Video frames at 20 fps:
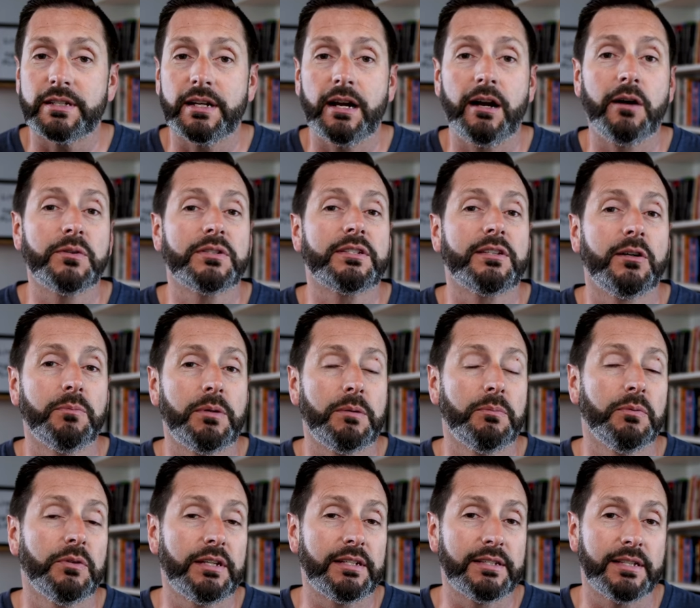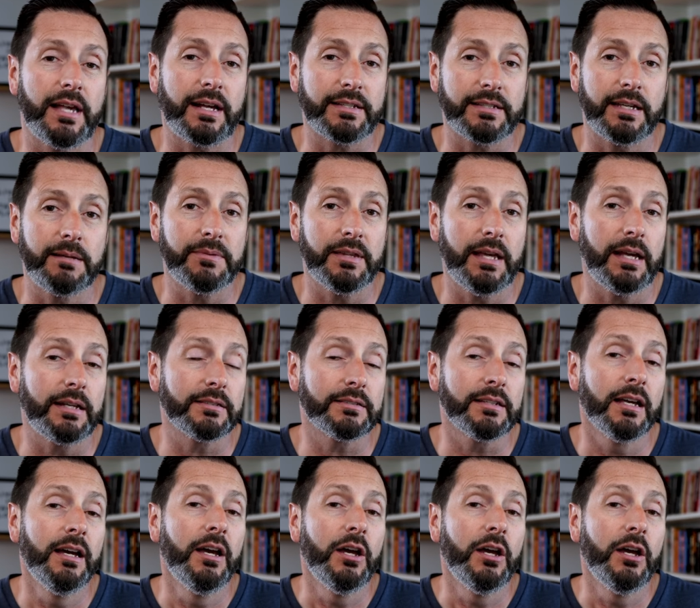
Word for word: And I always tell people the exact same things.